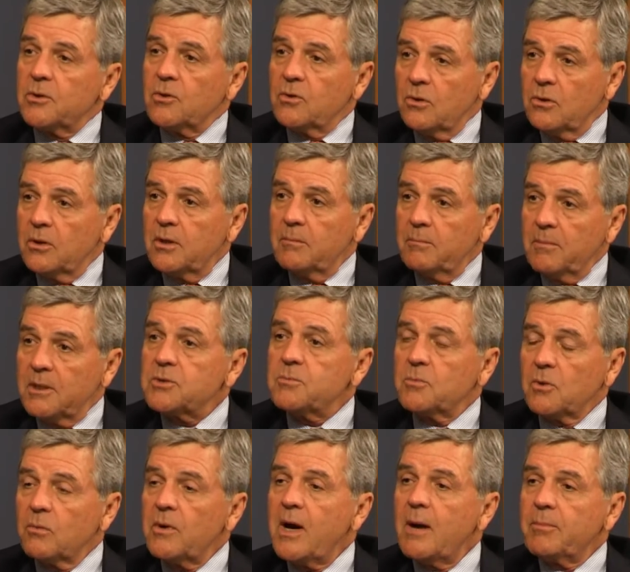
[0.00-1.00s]
growing much
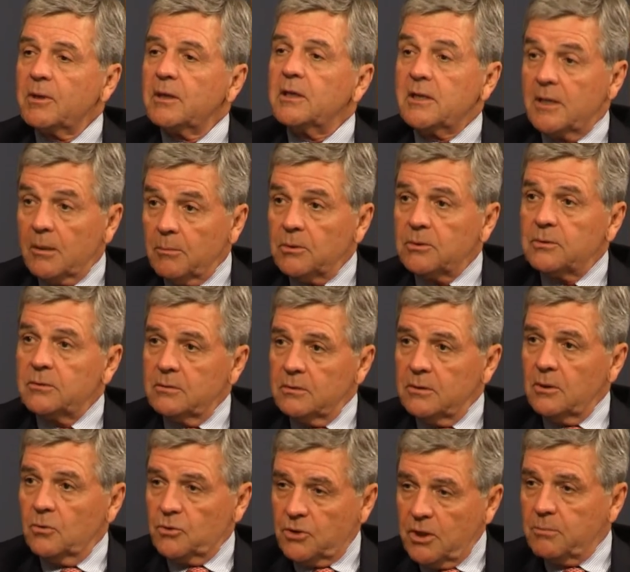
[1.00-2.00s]
more rapidly,
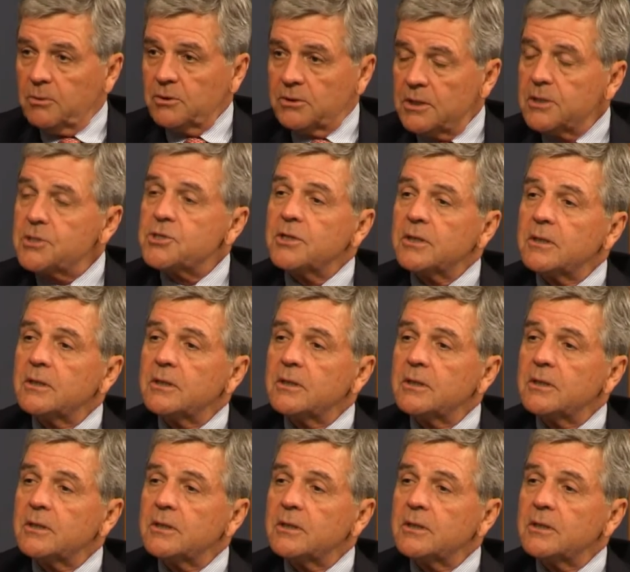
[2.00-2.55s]
low double digit.